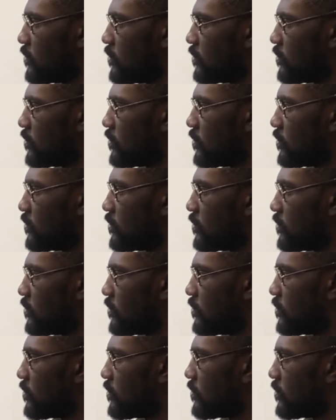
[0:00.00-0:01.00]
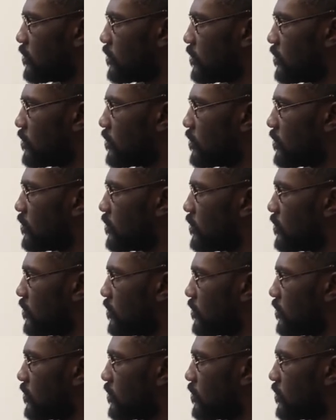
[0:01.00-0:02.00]

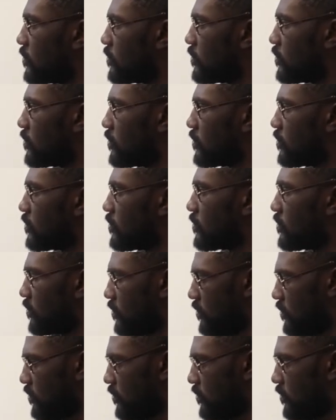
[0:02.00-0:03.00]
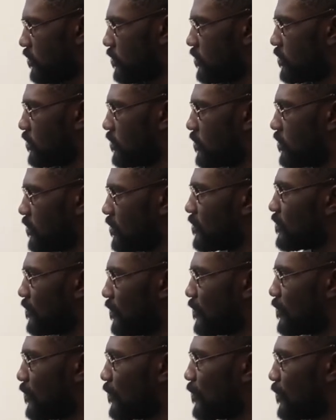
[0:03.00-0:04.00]

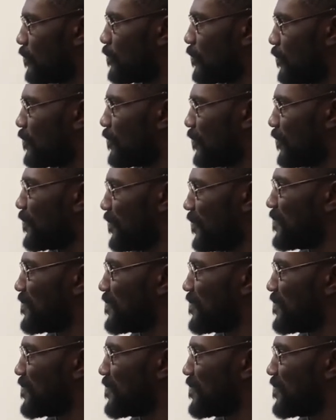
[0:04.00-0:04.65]
No words are spoken by the person on screen.